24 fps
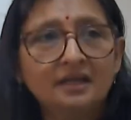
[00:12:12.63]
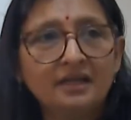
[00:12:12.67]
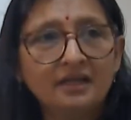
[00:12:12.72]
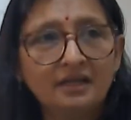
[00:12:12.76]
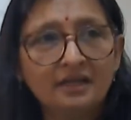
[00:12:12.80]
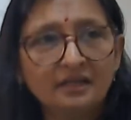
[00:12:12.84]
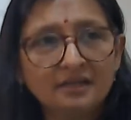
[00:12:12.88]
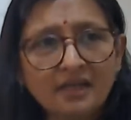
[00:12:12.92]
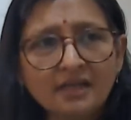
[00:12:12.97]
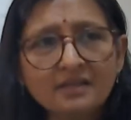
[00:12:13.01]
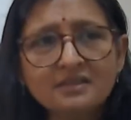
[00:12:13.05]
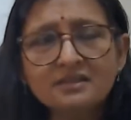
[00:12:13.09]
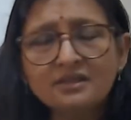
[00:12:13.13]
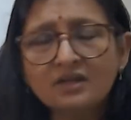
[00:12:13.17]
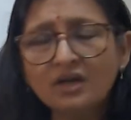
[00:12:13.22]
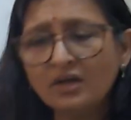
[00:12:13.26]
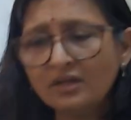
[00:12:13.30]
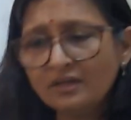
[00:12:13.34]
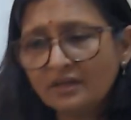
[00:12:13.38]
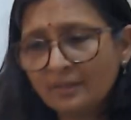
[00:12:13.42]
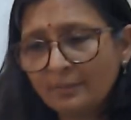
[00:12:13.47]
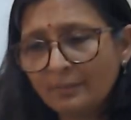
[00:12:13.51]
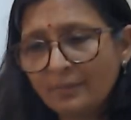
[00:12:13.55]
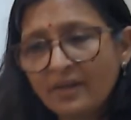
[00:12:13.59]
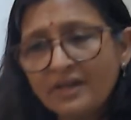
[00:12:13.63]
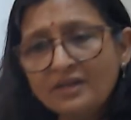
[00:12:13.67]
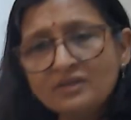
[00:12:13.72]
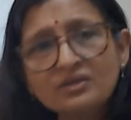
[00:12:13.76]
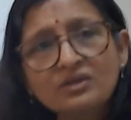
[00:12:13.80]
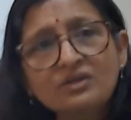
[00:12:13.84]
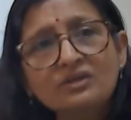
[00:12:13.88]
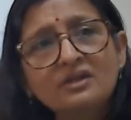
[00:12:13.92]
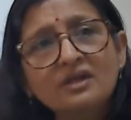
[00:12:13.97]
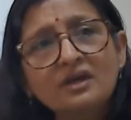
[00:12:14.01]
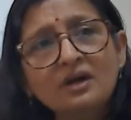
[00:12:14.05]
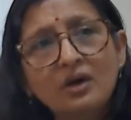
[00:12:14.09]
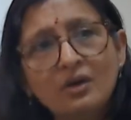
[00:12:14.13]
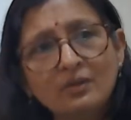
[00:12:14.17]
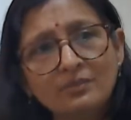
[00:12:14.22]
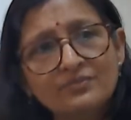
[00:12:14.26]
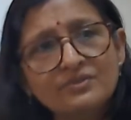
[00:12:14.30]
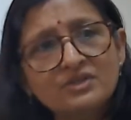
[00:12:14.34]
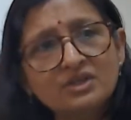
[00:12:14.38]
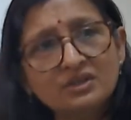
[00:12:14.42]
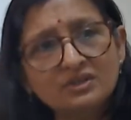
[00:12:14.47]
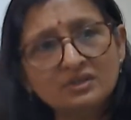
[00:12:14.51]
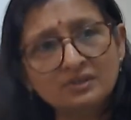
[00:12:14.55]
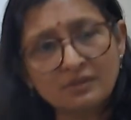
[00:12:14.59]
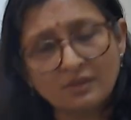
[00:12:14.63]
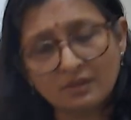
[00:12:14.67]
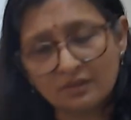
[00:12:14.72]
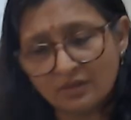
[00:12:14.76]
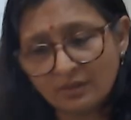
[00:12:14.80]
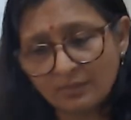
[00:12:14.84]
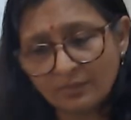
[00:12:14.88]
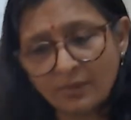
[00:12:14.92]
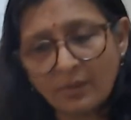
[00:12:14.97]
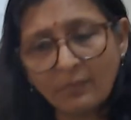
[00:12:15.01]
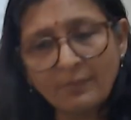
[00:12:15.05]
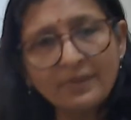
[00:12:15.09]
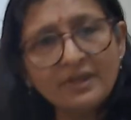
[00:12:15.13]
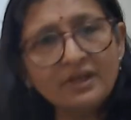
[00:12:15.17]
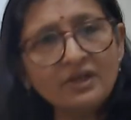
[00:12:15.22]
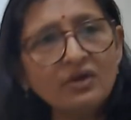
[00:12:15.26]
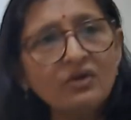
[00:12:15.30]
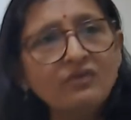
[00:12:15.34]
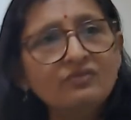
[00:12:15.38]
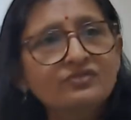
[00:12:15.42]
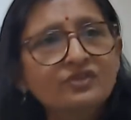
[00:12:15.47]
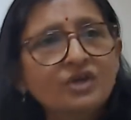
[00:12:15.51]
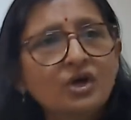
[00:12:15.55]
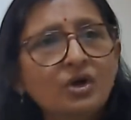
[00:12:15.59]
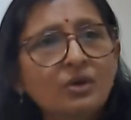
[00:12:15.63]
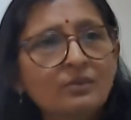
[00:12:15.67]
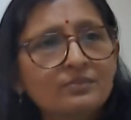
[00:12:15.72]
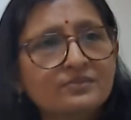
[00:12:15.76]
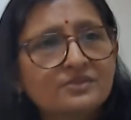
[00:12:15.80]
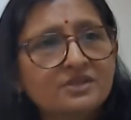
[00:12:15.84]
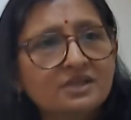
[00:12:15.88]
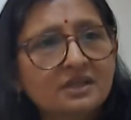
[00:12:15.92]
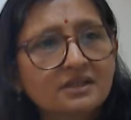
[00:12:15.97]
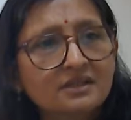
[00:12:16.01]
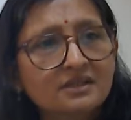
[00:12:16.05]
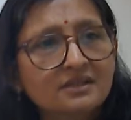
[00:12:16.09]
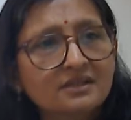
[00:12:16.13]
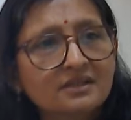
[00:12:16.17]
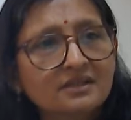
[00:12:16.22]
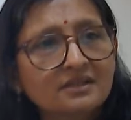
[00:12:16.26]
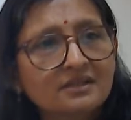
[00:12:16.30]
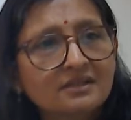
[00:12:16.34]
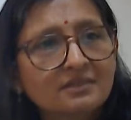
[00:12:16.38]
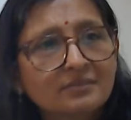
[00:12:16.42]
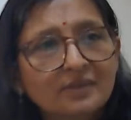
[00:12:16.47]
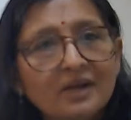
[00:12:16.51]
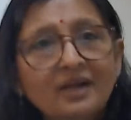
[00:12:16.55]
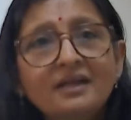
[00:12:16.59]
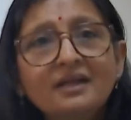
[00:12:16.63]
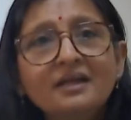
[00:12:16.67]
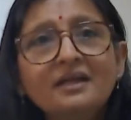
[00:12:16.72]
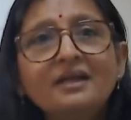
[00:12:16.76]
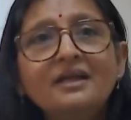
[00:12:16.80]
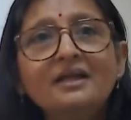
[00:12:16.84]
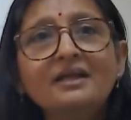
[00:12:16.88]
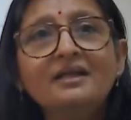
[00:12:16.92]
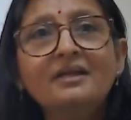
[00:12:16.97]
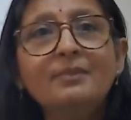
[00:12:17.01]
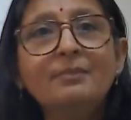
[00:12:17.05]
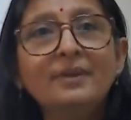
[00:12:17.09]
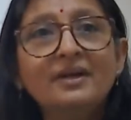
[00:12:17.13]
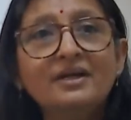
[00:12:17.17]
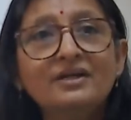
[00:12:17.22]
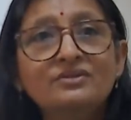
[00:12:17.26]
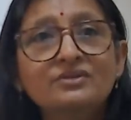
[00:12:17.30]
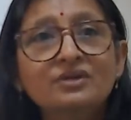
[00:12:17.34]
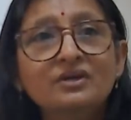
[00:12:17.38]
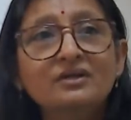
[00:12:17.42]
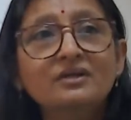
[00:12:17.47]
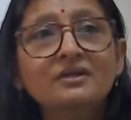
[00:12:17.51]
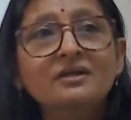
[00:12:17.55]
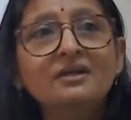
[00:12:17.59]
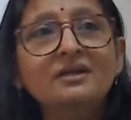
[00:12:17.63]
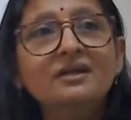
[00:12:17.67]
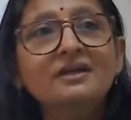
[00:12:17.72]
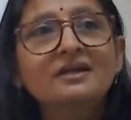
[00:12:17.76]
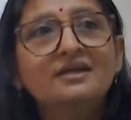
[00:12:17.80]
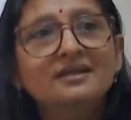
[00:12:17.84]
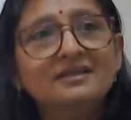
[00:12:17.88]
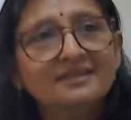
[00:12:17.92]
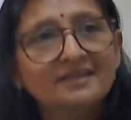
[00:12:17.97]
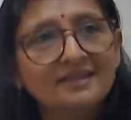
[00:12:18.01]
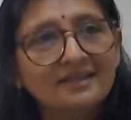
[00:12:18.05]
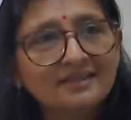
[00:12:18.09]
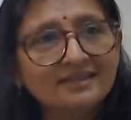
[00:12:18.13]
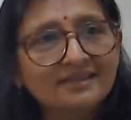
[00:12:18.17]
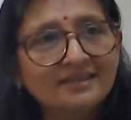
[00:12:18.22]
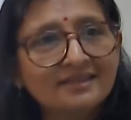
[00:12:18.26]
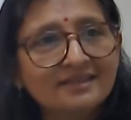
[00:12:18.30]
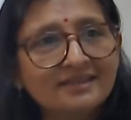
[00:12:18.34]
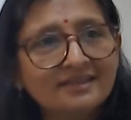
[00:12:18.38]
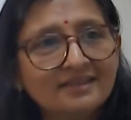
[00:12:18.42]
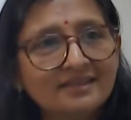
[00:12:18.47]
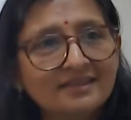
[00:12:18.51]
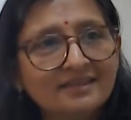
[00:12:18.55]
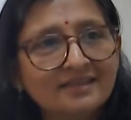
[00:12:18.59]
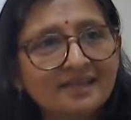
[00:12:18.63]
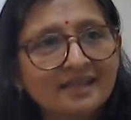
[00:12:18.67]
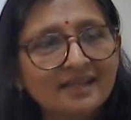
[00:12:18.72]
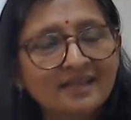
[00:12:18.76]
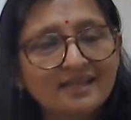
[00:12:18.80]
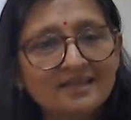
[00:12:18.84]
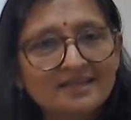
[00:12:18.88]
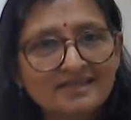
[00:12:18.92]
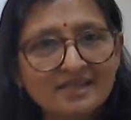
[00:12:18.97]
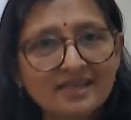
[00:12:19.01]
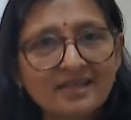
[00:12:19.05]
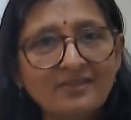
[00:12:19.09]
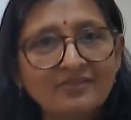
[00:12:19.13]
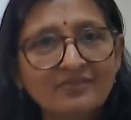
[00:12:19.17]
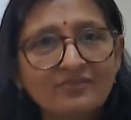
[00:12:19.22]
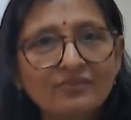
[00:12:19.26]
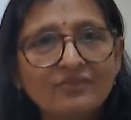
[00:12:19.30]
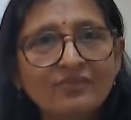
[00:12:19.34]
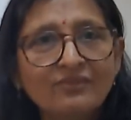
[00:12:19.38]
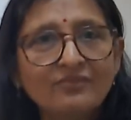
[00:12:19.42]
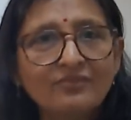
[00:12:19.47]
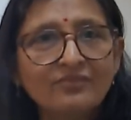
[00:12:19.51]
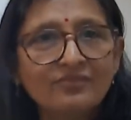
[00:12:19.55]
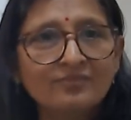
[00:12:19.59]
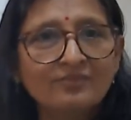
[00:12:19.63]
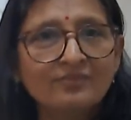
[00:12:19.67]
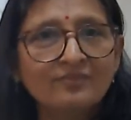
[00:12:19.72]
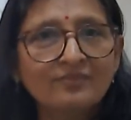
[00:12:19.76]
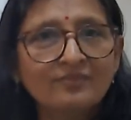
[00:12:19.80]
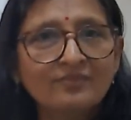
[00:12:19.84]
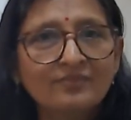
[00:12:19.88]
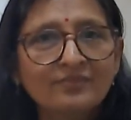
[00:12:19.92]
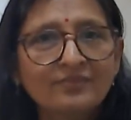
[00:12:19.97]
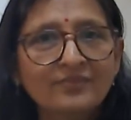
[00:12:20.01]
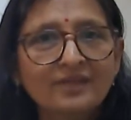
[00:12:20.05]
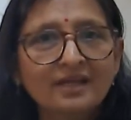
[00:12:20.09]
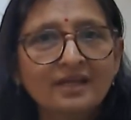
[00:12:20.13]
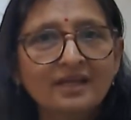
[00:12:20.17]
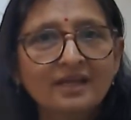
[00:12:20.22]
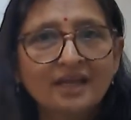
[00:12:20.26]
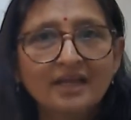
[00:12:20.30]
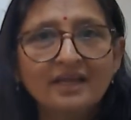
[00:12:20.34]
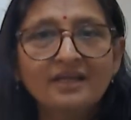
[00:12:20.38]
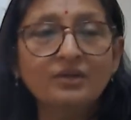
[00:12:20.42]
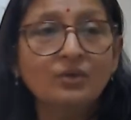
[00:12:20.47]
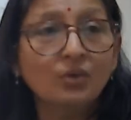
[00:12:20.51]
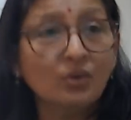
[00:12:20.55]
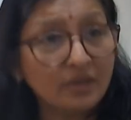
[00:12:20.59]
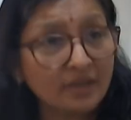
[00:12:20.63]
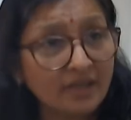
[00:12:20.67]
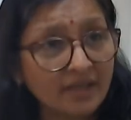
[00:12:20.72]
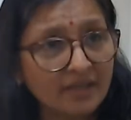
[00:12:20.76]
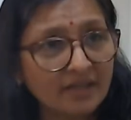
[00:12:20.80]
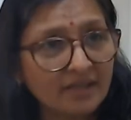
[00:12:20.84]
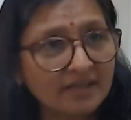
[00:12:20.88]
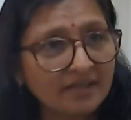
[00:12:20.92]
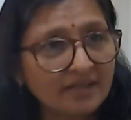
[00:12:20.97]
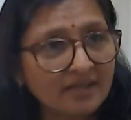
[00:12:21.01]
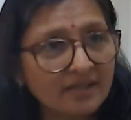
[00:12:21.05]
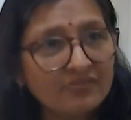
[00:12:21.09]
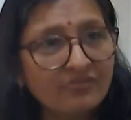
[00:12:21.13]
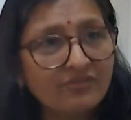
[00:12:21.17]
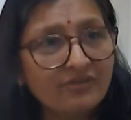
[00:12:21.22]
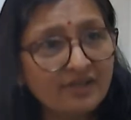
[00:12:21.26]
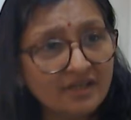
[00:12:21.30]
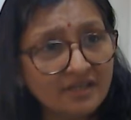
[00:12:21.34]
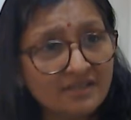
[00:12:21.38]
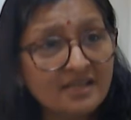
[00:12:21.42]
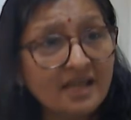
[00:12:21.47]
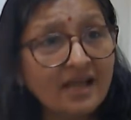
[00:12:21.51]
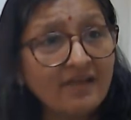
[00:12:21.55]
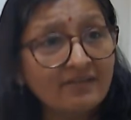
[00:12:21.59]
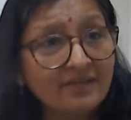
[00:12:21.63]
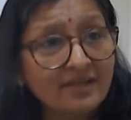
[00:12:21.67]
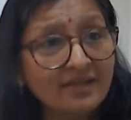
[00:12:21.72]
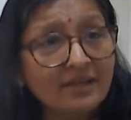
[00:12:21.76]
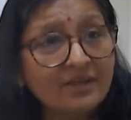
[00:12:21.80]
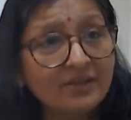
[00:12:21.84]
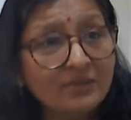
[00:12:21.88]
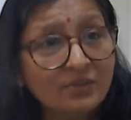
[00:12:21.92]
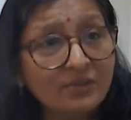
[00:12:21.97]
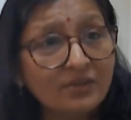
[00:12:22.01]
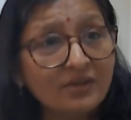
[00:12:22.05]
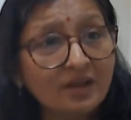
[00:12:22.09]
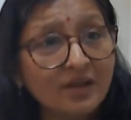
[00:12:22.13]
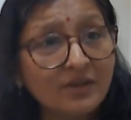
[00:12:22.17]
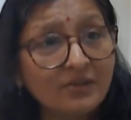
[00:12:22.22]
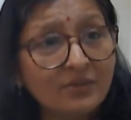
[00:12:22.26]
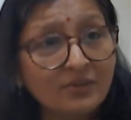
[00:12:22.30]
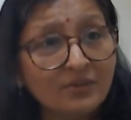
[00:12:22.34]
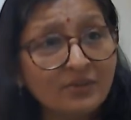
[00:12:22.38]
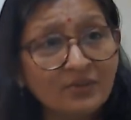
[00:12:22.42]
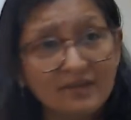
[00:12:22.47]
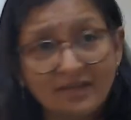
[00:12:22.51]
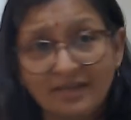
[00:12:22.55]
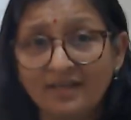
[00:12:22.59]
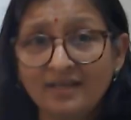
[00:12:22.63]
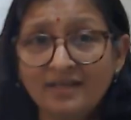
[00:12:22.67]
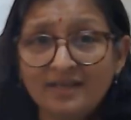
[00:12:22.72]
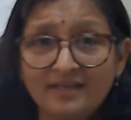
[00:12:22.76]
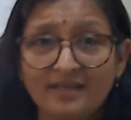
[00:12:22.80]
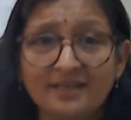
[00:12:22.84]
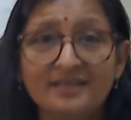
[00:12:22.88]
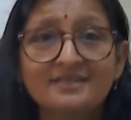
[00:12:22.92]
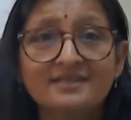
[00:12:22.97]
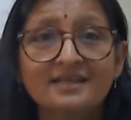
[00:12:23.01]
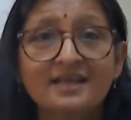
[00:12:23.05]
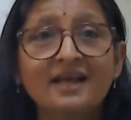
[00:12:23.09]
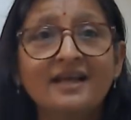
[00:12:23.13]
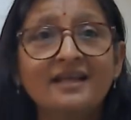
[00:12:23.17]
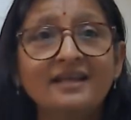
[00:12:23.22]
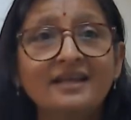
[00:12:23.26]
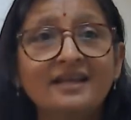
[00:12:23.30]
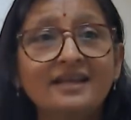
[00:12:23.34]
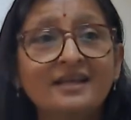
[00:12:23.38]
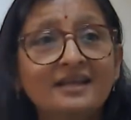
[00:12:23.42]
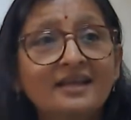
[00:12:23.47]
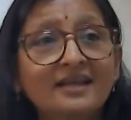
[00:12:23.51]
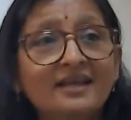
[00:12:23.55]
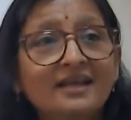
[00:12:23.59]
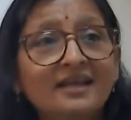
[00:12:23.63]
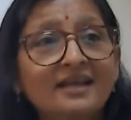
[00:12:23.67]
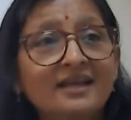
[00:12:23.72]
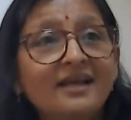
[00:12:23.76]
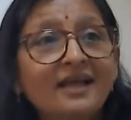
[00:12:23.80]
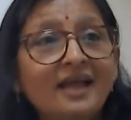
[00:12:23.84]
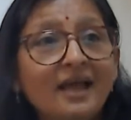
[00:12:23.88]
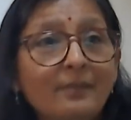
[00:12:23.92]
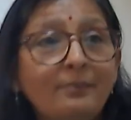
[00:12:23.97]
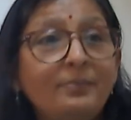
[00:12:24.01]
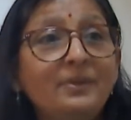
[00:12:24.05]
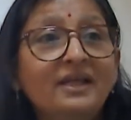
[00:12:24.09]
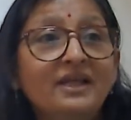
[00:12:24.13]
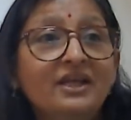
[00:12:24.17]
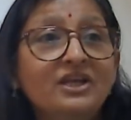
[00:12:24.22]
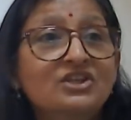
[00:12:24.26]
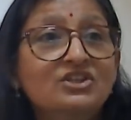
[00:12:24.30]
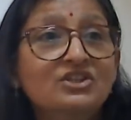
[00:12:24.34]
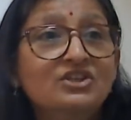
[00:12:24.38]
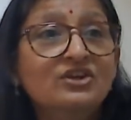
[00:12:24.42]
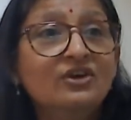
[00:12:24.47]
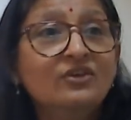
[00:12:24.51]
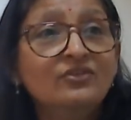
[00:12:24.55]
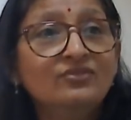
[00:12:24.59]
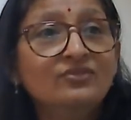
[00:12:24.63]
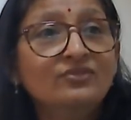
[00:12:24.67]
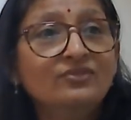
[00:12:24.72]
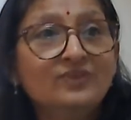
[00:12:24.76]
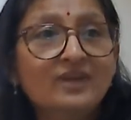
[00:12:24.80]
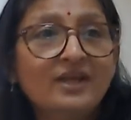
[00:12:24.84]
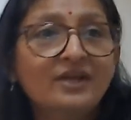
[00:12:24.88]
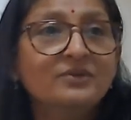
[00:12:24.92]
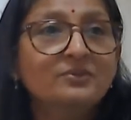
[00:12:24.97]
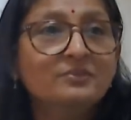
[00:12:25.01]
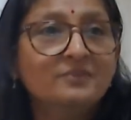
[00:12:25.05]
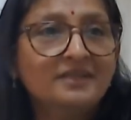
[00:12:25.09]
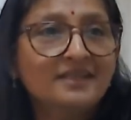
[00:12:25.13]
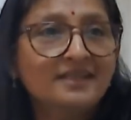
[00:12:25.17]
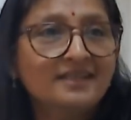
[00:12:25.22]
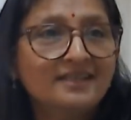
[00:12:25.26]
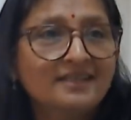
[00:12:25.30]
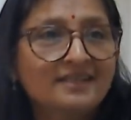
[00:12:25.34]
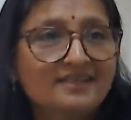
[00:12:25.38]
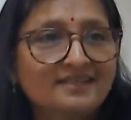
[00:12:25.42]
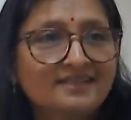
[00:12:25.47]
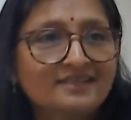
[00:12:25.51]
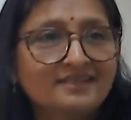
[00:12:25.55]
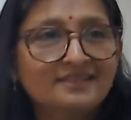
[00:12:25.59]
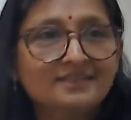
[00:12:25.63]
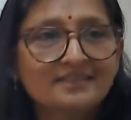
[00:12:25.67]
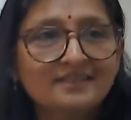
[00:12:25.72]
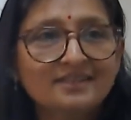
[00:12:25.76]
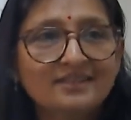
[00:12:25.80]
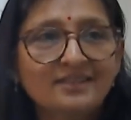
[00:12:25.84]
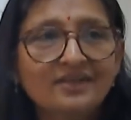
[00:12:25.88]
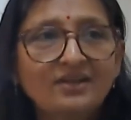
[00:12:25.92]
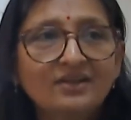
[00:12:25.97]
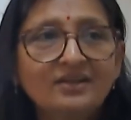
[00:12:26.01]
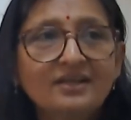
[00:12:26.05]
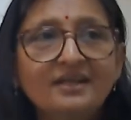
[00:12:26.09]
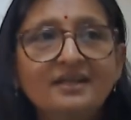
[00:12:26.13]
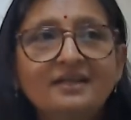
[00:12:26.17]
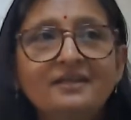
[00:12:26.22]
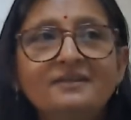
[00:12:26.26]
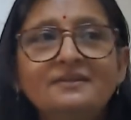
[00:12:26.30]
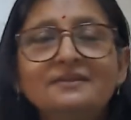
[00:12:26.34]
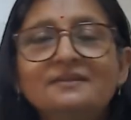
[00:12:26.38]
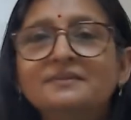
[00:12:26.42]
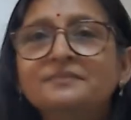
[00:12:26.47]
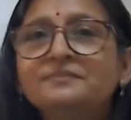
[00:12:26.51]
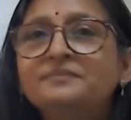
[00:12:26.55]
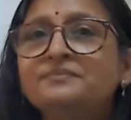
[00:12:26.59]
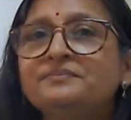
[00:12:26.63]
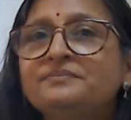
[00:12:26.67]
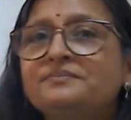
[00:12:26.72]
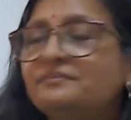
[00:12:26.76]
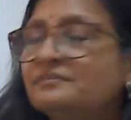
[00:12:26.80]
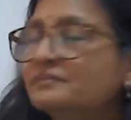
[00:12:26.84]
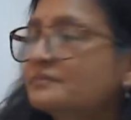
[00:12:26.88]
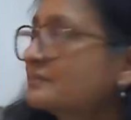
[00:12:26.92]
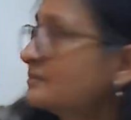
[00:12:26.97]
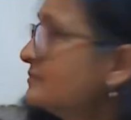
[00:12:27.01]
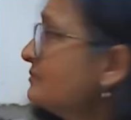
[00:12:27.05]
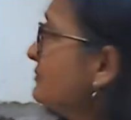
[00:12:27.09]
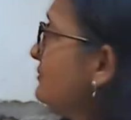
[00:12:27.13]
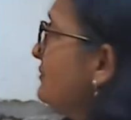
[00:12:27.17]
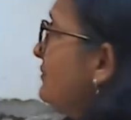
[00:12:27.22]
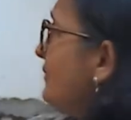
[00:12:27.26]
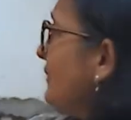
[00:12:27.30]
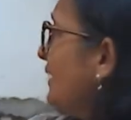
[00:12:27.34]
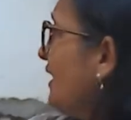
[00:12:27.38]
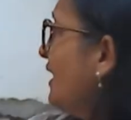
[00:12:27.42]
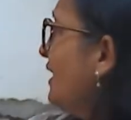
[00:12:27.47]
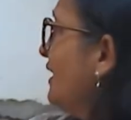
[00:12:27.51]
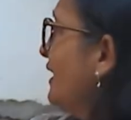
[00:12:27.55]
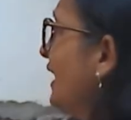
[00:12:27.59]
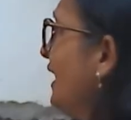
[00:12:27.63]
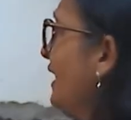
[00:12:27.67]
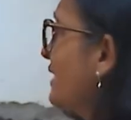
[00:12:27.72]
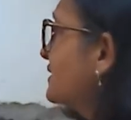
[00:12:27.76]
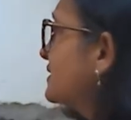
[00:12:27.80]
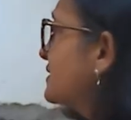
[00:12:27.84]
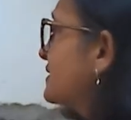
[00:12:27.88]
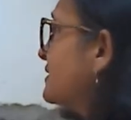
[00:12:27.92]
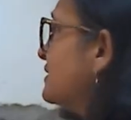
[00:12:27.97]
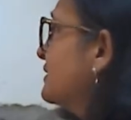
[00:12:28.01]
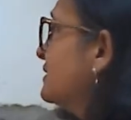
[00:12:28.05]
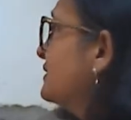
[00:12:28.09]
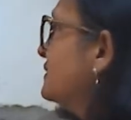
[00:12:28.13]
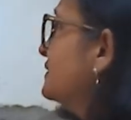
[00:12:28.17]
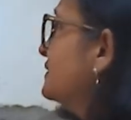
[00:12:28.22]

it does not depends on the object, the property of the object, but it depends on the say like coating. If it is having a nano coating, it is an application of nanomaterials. Got it? Next.